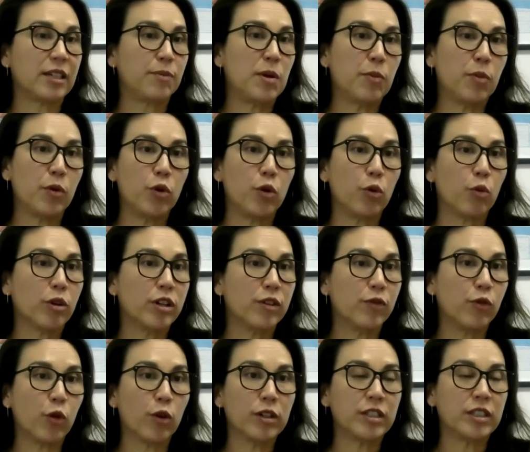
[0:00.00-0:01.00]
people who were
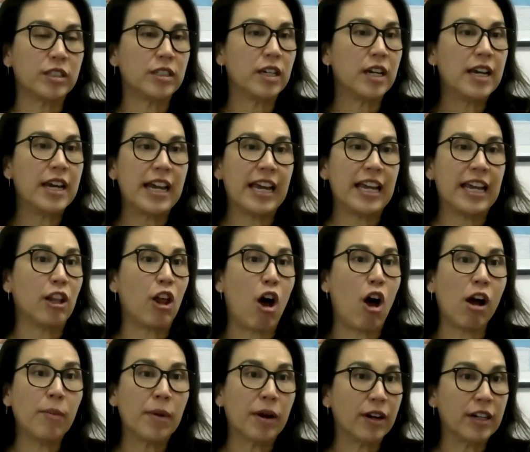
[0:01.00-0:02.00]
divorced in
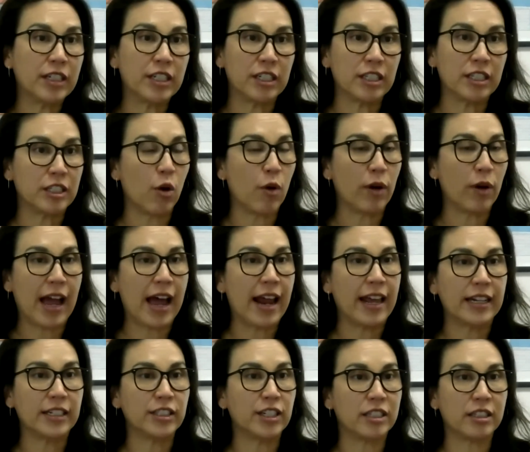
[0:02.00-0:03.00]
long marriages going at
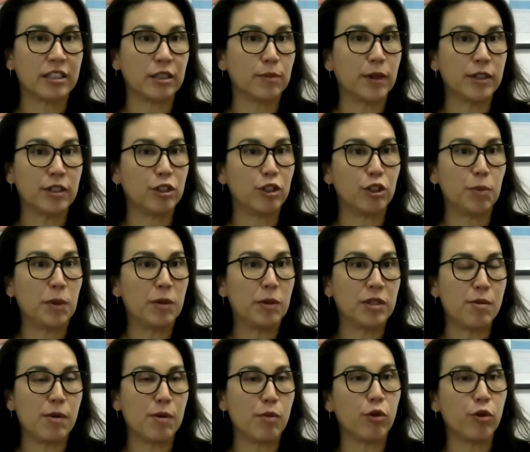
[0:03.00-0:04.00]
it just as much as you
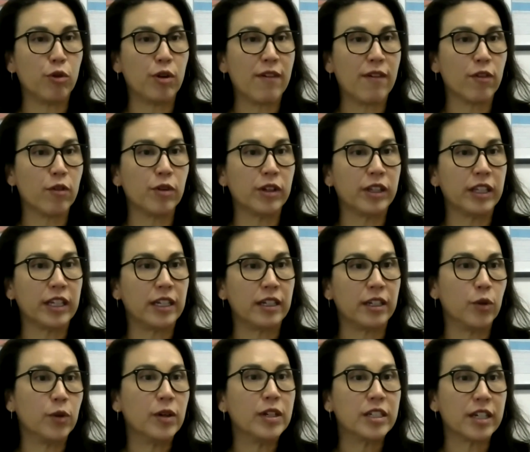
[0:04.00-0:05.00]
see people who never really
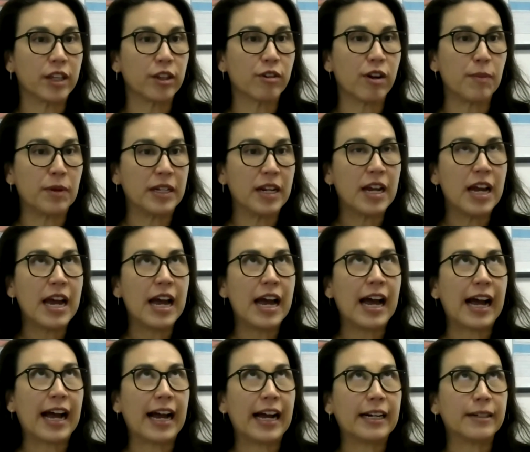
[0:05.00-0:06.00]
knew each other. I mean,
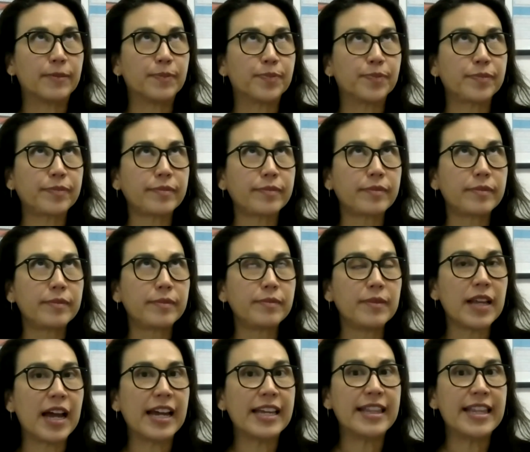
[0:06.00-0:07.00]

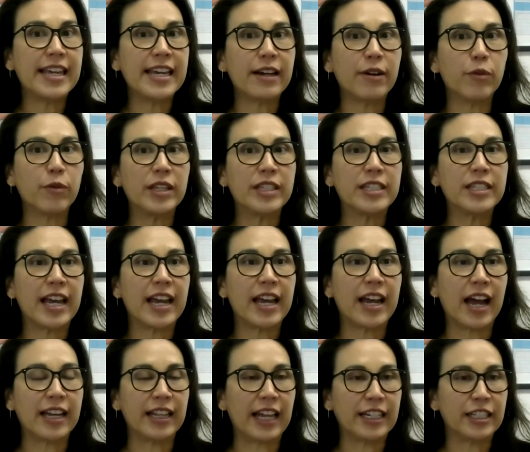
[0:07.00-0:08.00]
I think
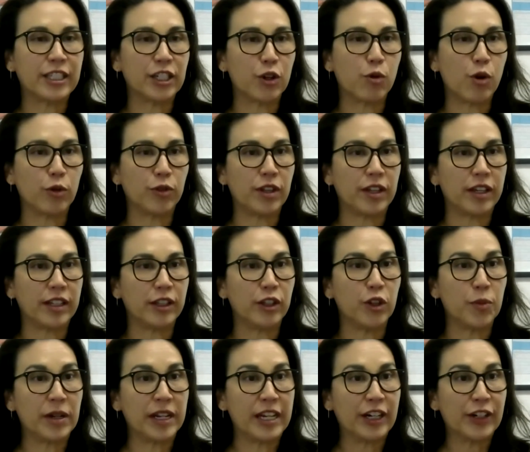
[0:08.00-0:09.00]
I like to quote the
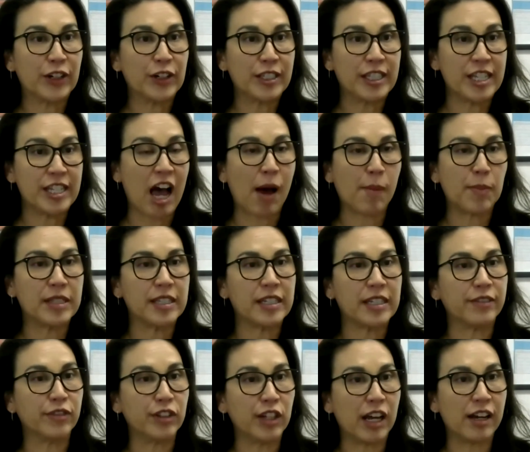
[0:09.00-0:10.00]
Lumineers, the opposite
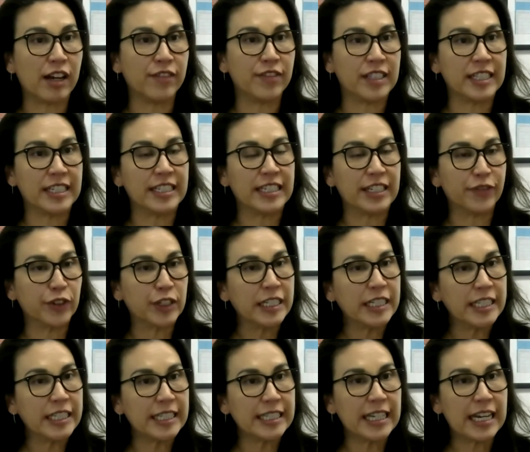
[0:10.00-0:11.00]
of love is
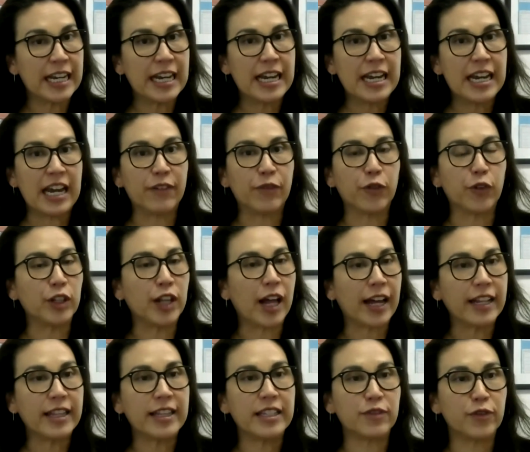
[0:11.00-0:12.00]
indifference. And for a
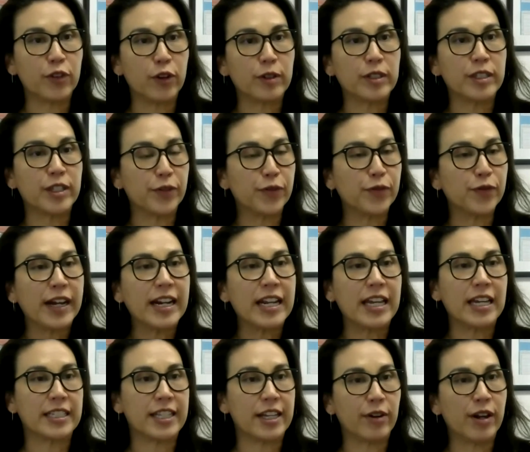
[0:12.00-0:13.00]
lot of these folks, they're fighting
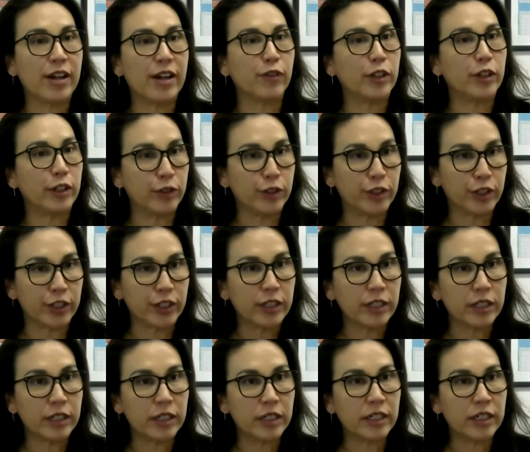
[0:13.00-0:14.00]
because they don't have closure
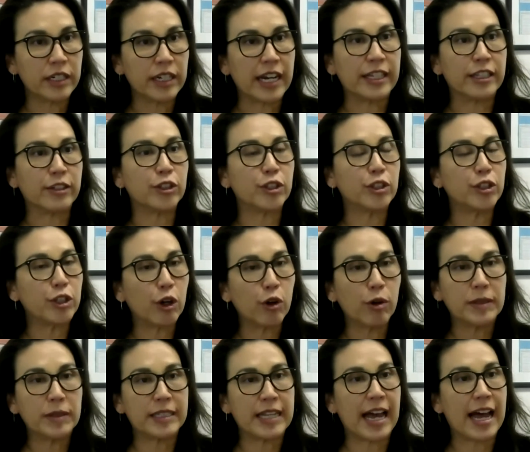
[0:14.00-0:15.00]
and they're so
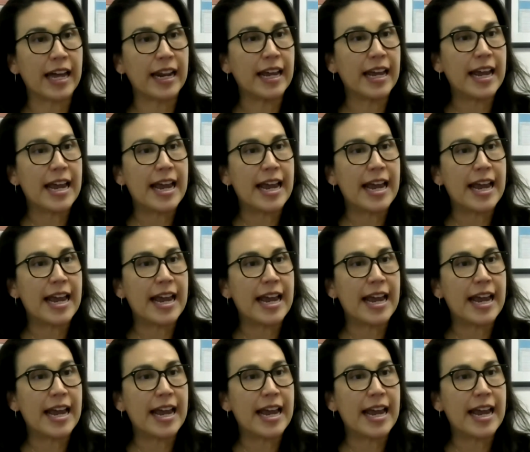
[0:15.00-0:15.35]
upset.